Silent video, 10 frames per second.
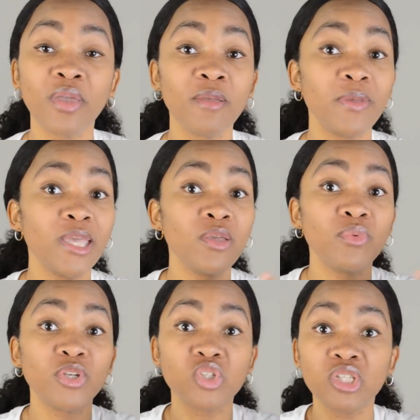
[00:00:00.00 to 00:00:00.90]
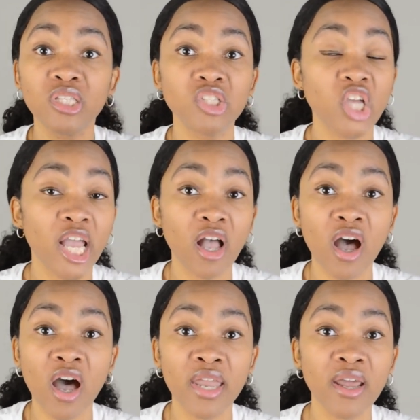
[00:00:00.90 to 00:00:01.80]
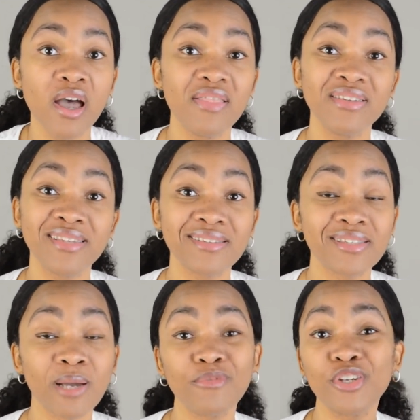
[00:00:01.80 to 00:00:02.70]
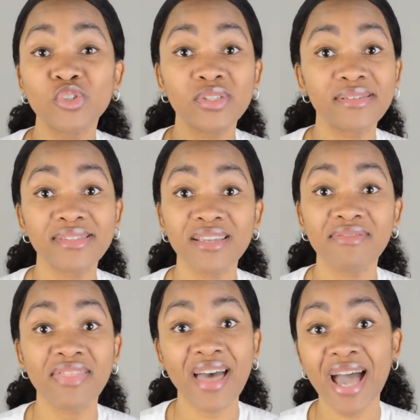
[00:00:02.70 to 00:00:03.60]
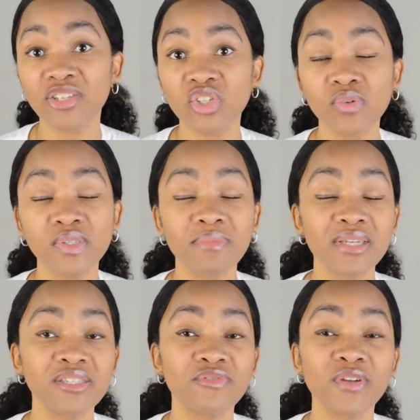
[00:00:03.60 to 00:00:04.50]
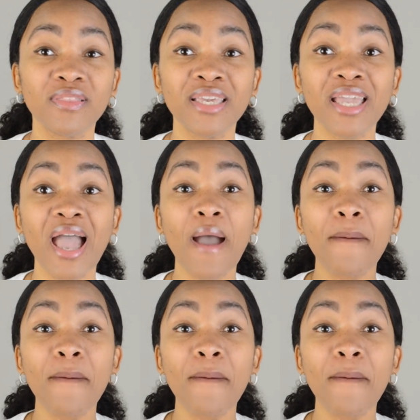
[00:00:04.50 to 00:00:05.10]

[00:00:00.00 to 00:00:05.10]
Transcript: Maybe we should check on the desktop version to see if that shows something differently.